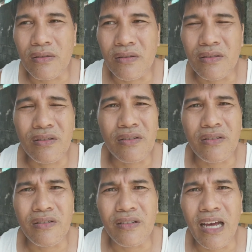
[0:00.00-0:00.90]
Your
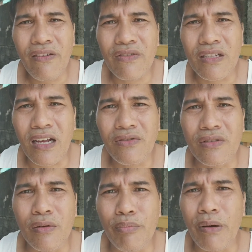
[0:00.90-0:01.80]
life is actually
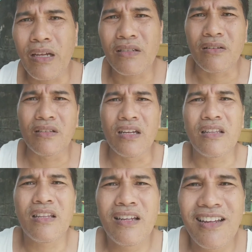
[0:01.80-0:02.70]
depends on
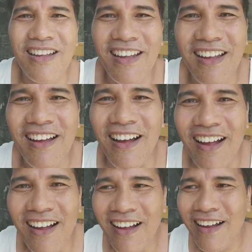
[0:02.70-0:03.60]
it.
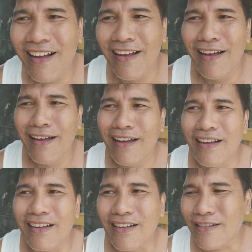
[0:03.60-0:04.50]

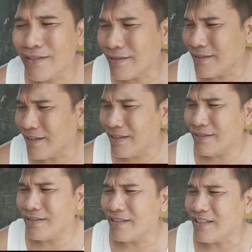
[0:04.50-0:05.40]
Because
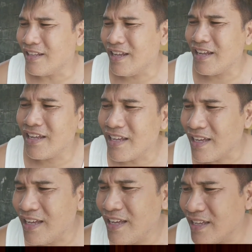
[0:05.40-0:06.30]
this thing
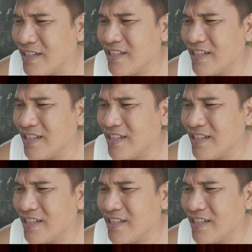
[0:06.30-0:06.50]
is,